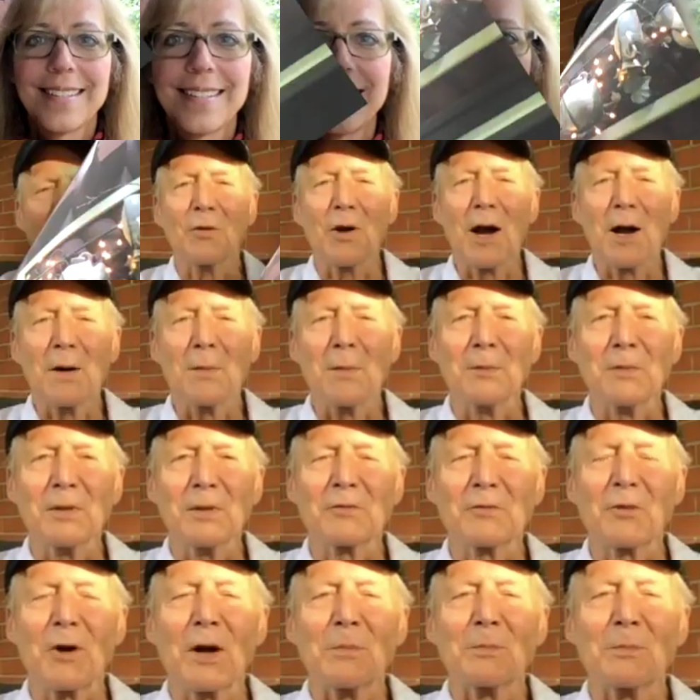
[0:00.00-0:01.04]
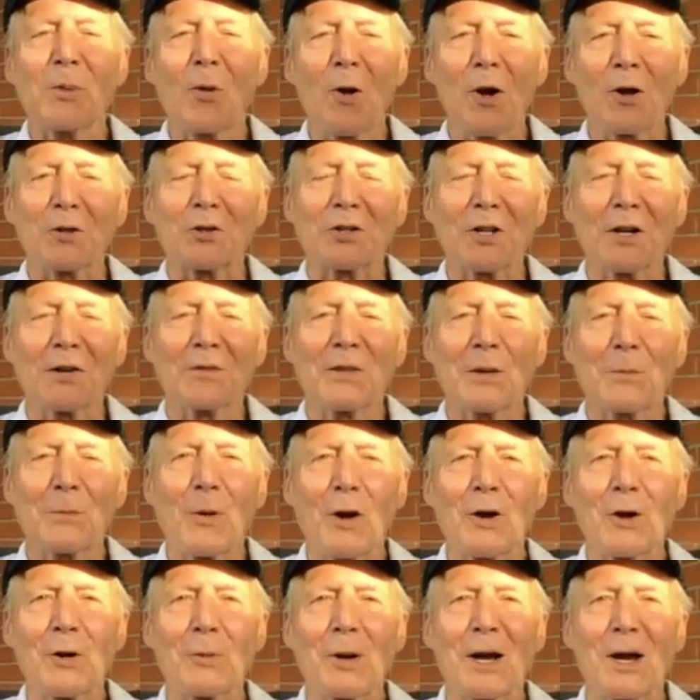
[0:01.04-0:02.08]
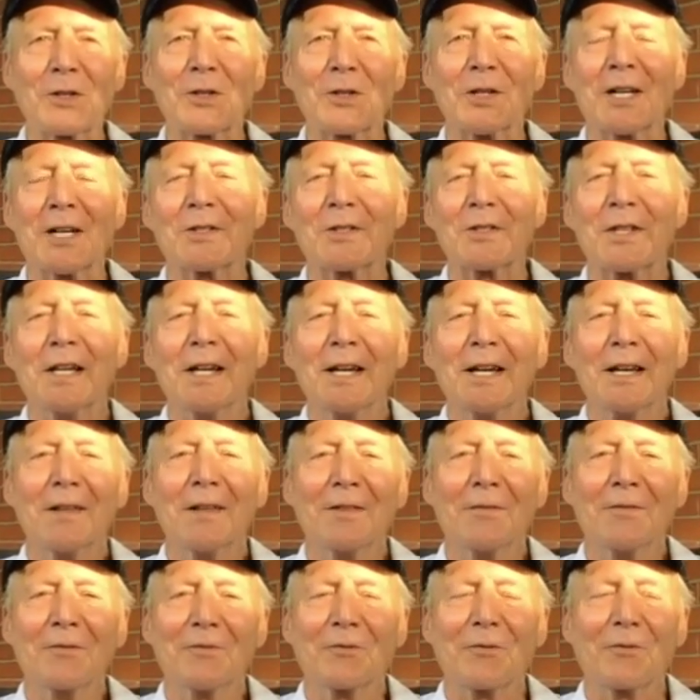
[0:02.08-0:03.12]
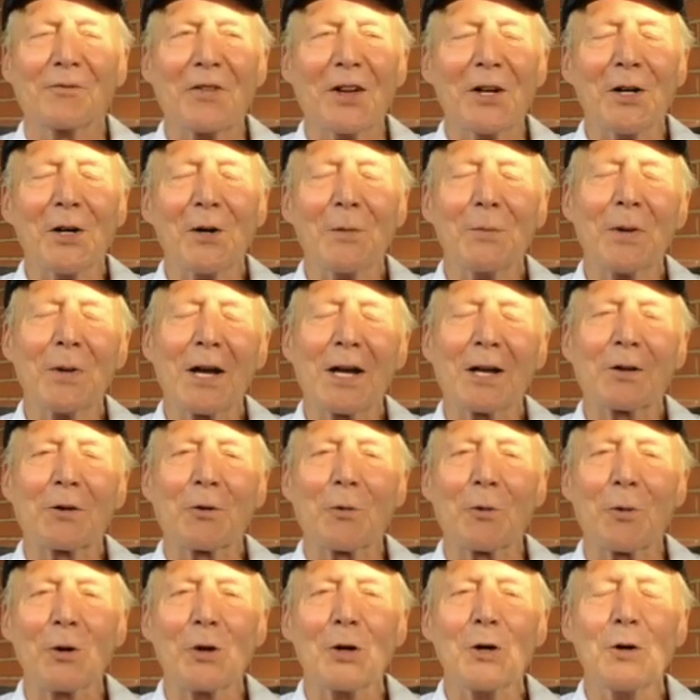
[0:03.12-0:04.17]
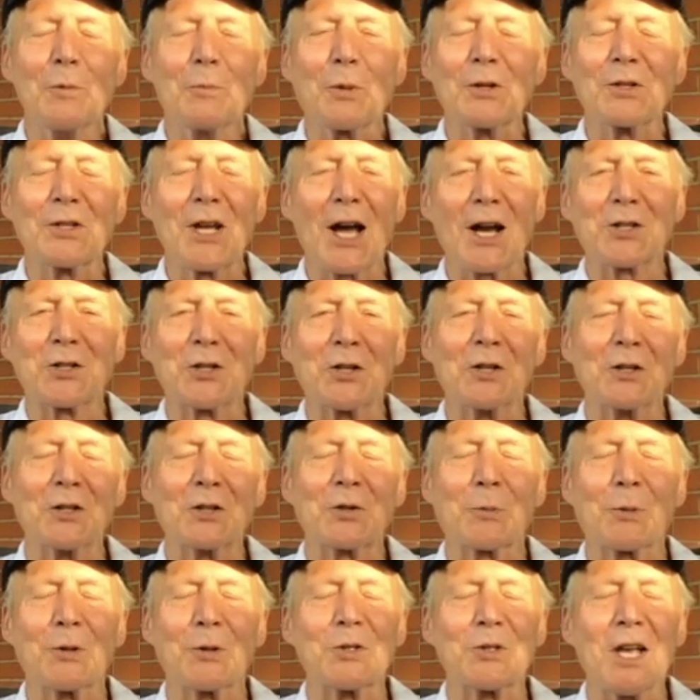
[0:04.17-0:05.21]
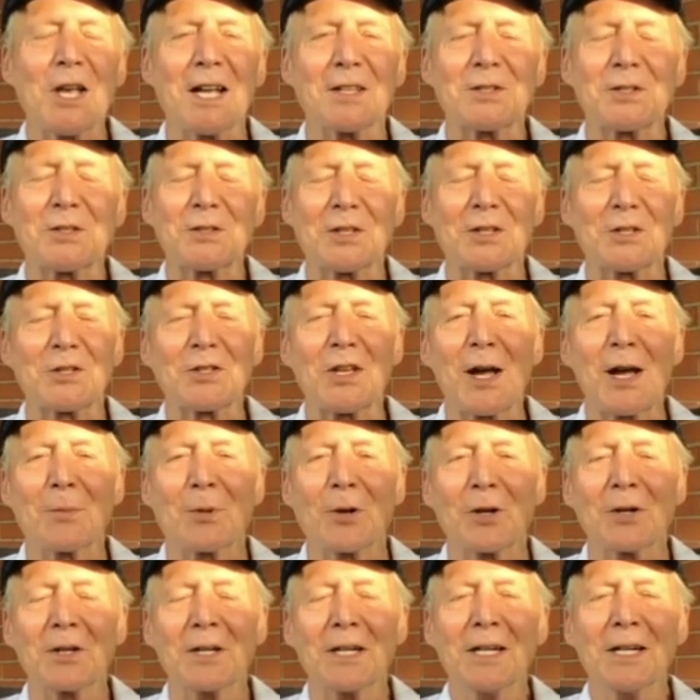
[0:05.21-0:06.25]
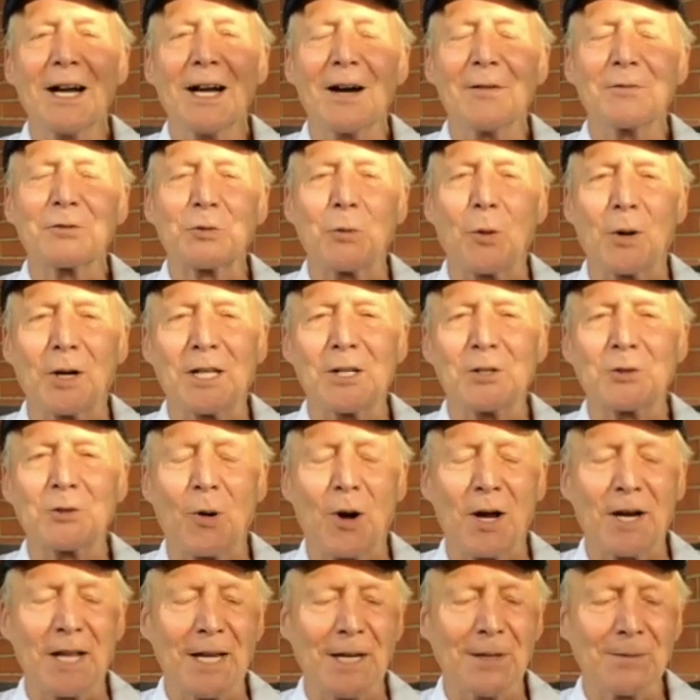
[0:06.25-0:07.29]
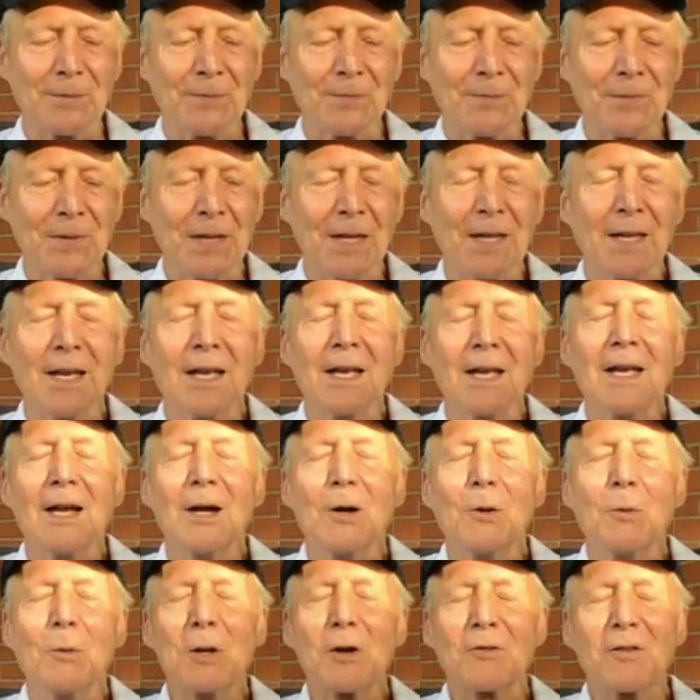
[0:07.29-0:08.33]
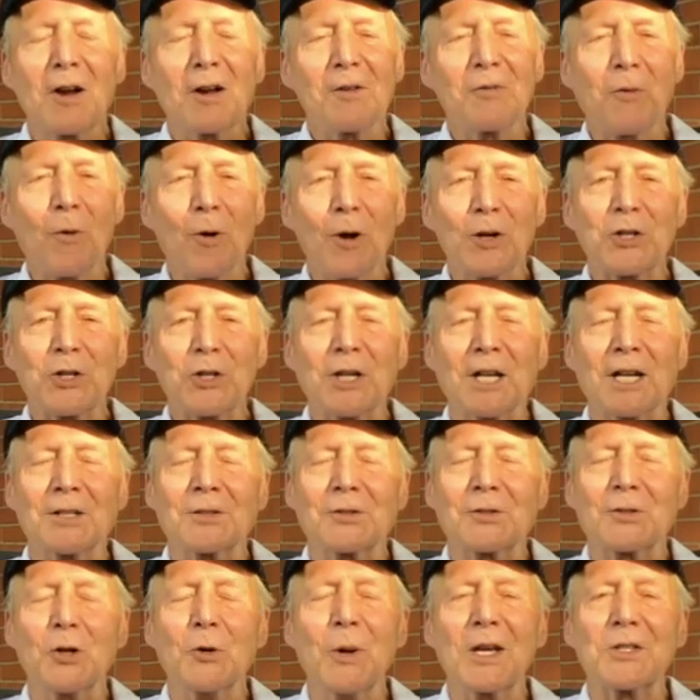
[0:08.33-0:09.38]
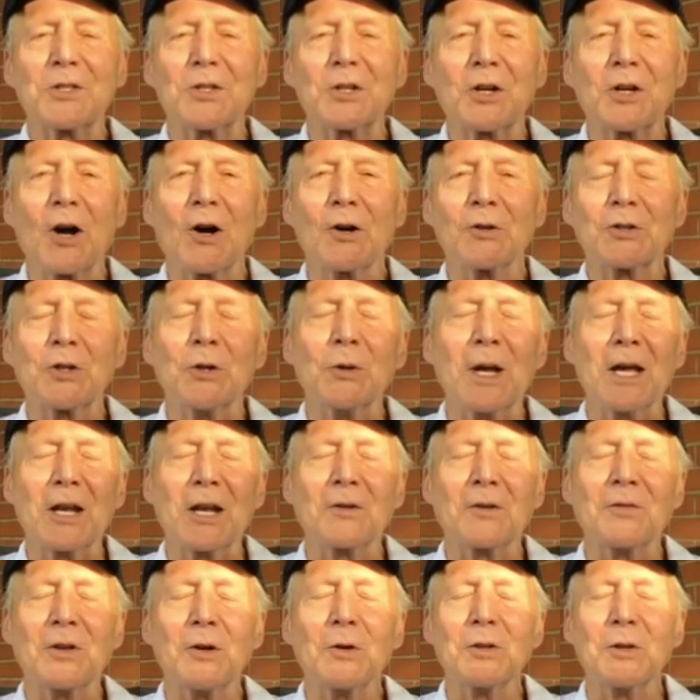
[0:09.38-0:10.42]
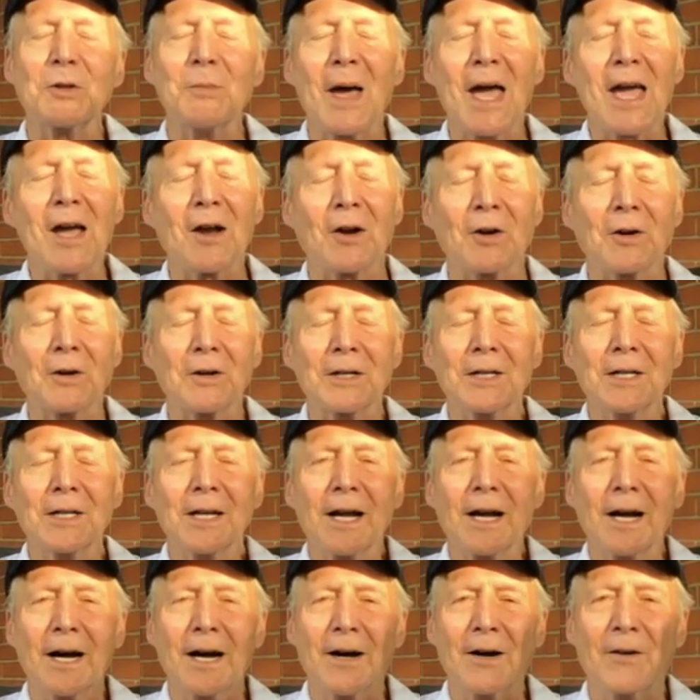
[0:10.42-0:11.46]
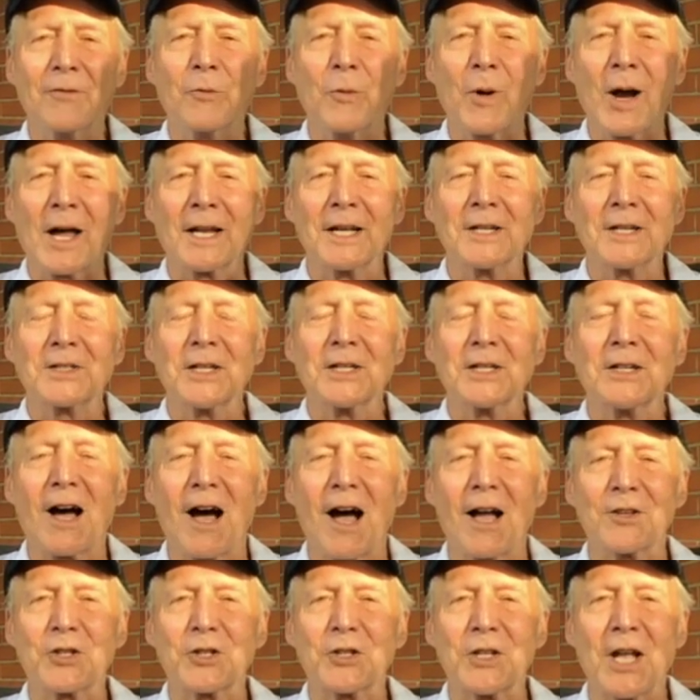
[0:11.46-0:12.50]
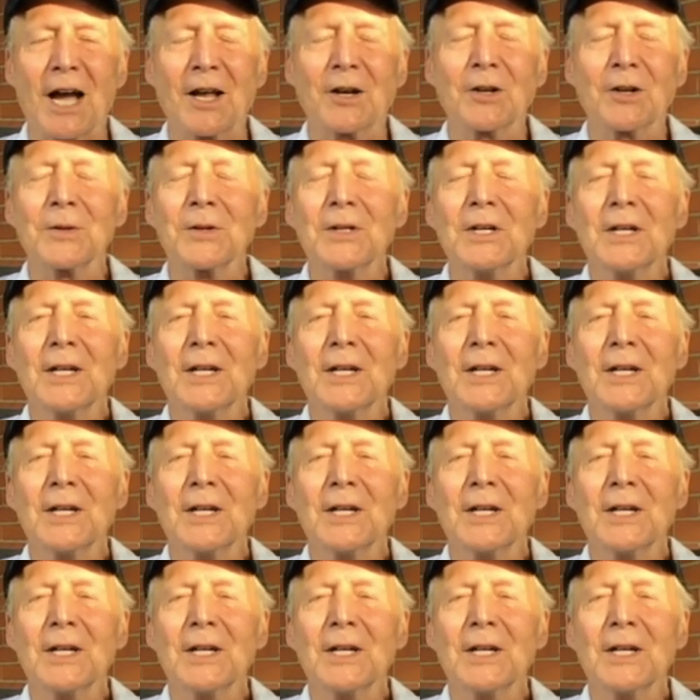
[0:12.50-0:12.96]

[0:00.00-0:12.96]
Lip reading: From the front porch of the Berger residence, Film Crew Productions presents the summer of 2020. We were very fortunate 2 weeks ago to interview the mayor of Wellington, Hans Schneider,